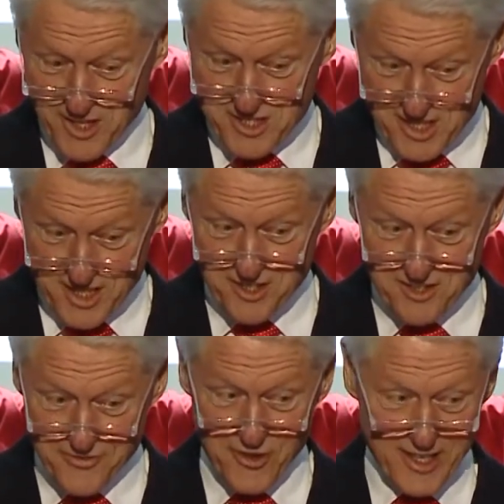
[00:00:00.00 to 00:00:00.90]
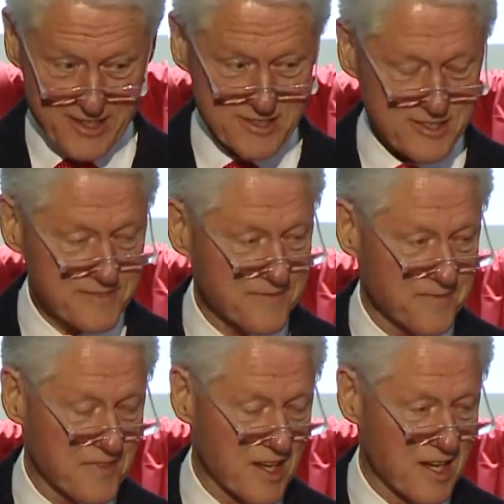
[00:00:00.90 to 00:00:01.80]
still friends.
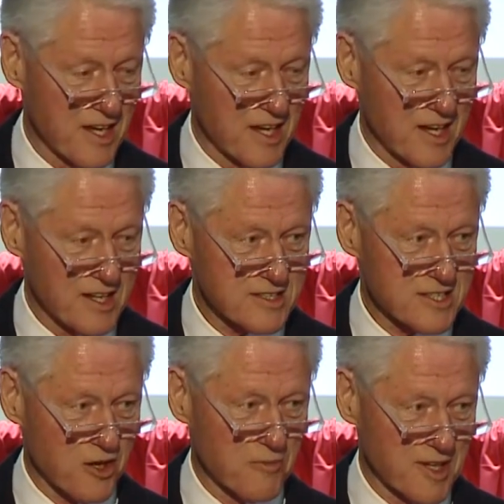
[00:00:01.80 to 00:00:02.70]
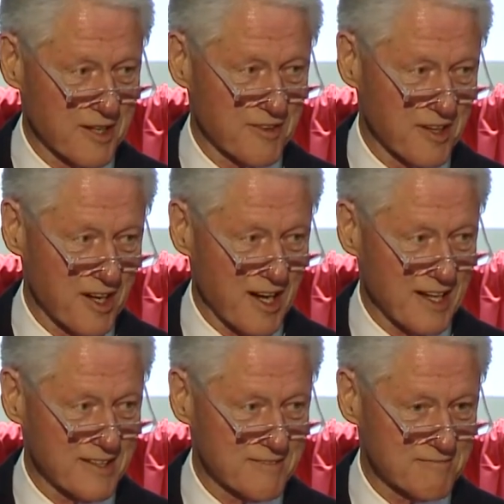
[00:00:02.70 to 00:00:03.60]
So believe it or not,
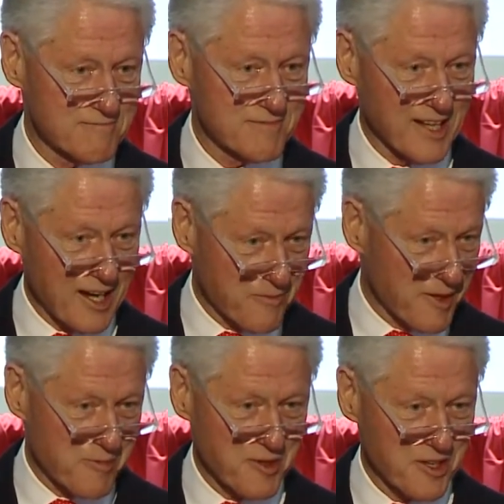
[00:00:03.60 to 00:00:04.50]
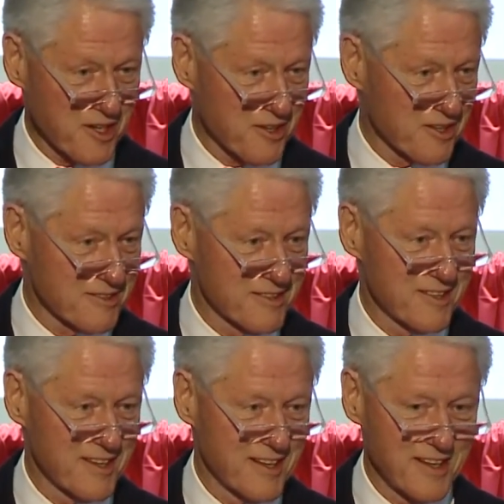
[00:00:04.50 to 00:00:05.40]
a lot of people here
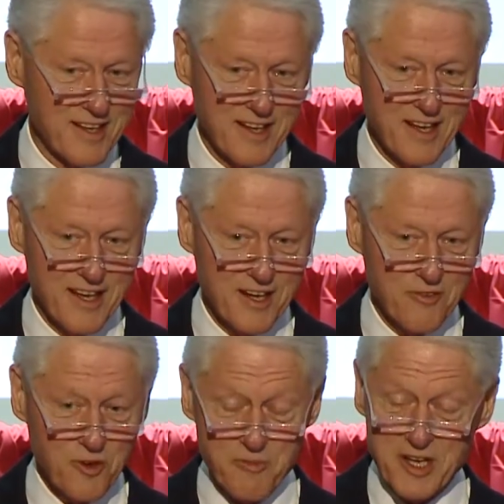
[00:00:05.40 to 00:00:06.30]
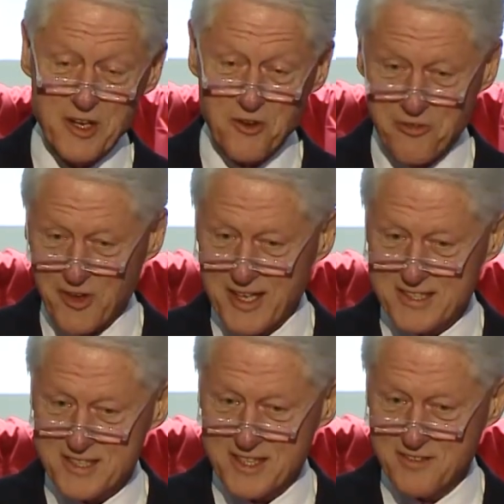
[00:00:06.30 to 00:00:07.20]
will be your
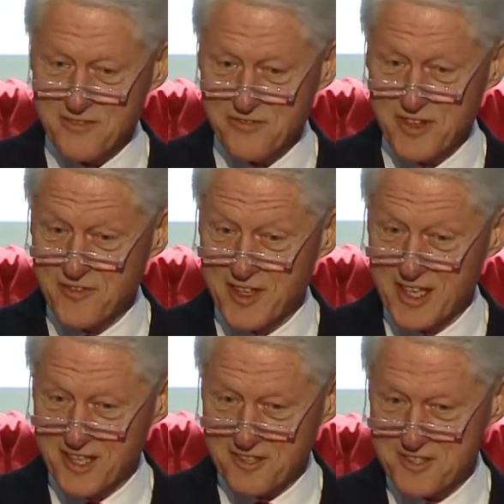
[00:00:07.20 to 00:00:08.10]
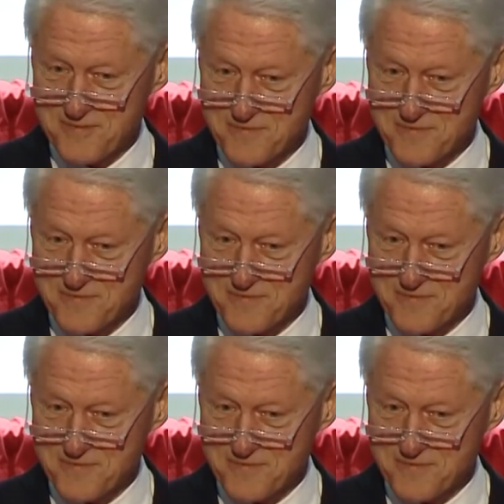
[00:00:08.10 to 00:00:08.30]
friends in 50 years.